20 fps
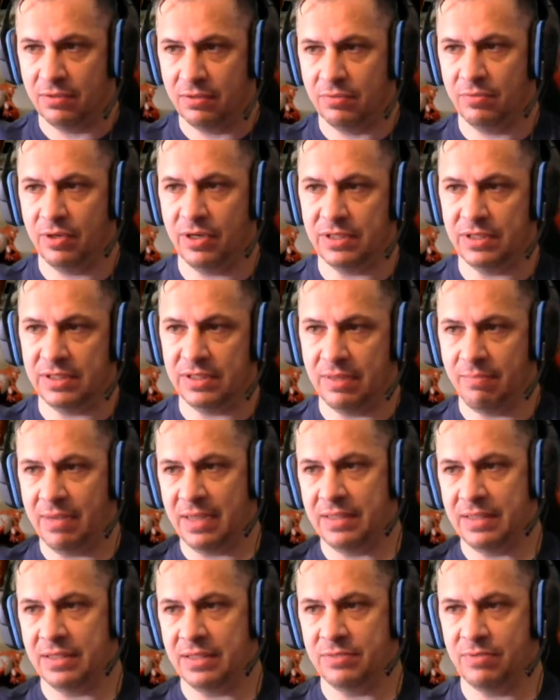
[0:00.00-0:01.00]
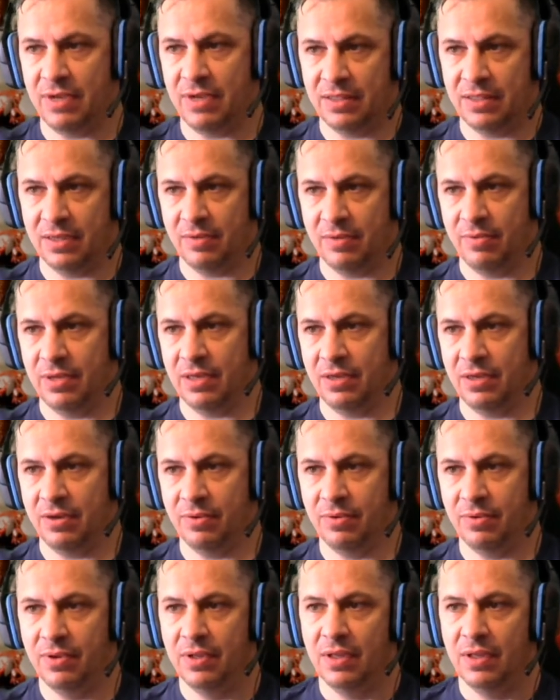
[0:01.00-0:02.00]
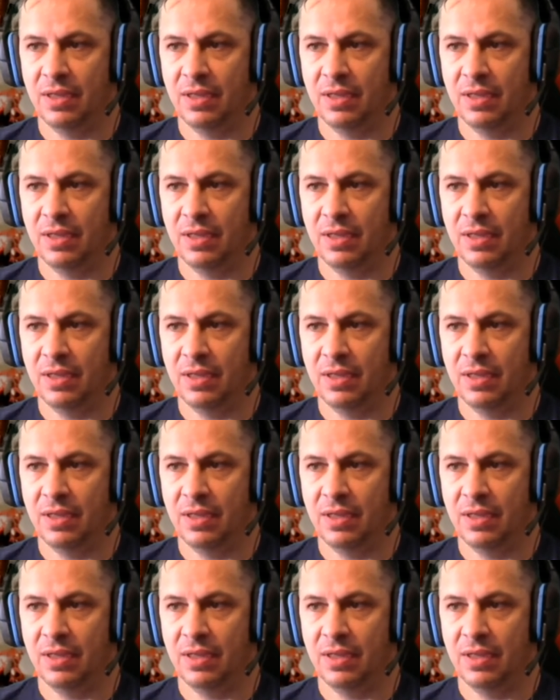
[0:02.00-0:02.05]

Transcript: Where is it? Back this way. There we go.